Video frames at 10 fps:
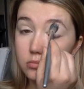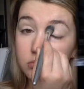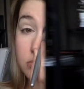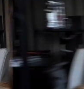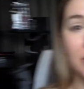
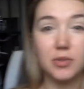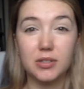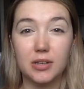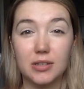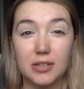Now I'm just
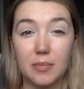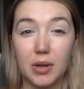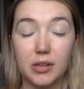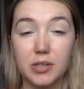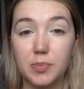going to set my
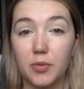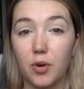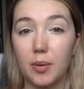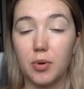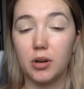lids before
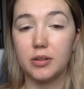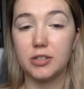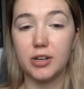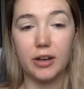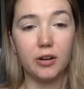I put on the
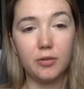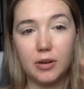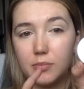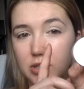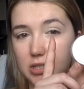shadow, and
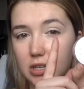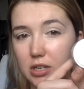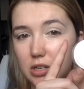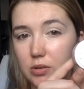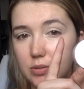I'm just going to
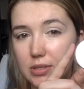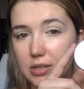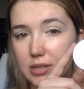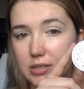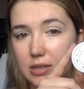use
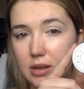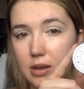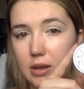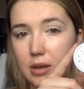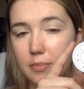this
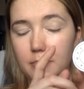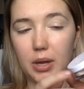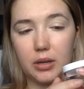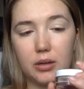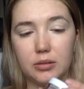
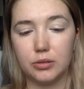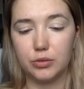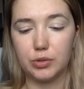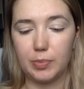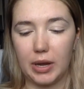Becca
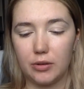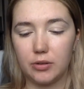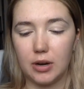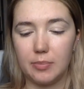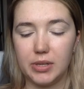loose powder.
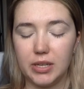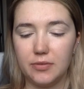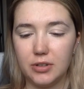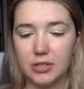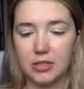I believe
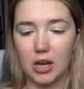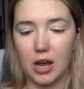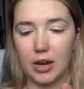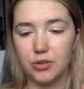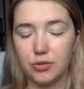it's the
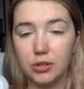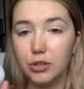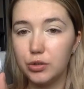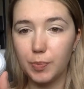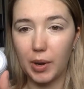Hydra
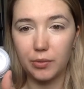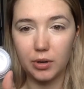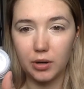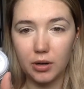loose powder.